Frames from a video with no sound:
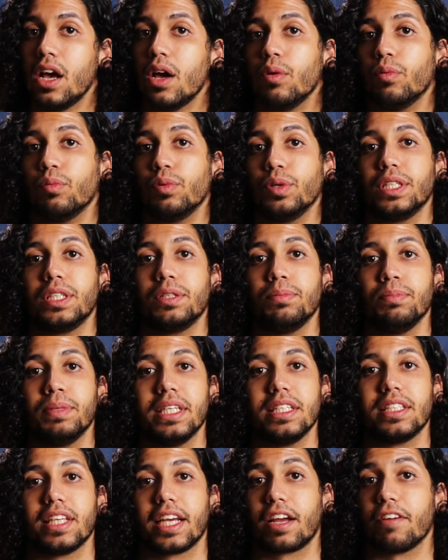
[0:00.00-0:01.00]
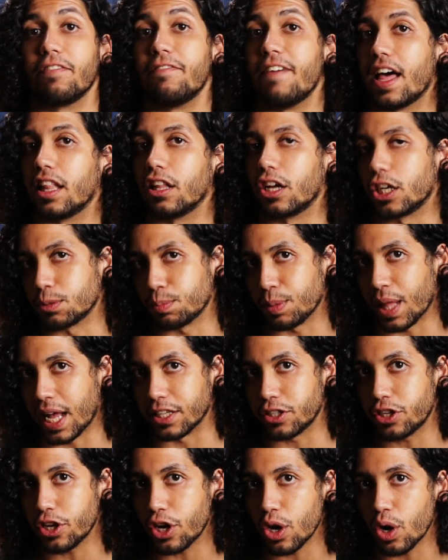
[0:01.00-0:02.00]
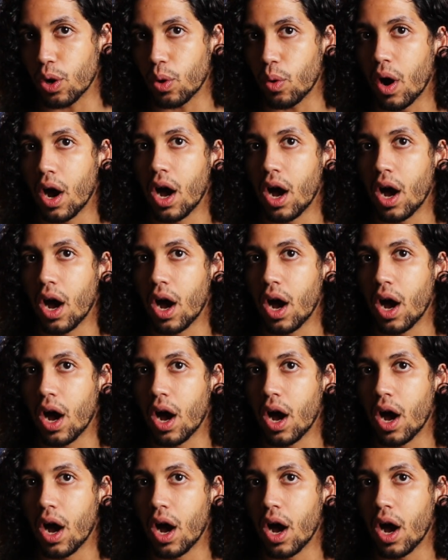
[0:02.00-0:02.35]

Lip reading: which means like a fat loss plateau,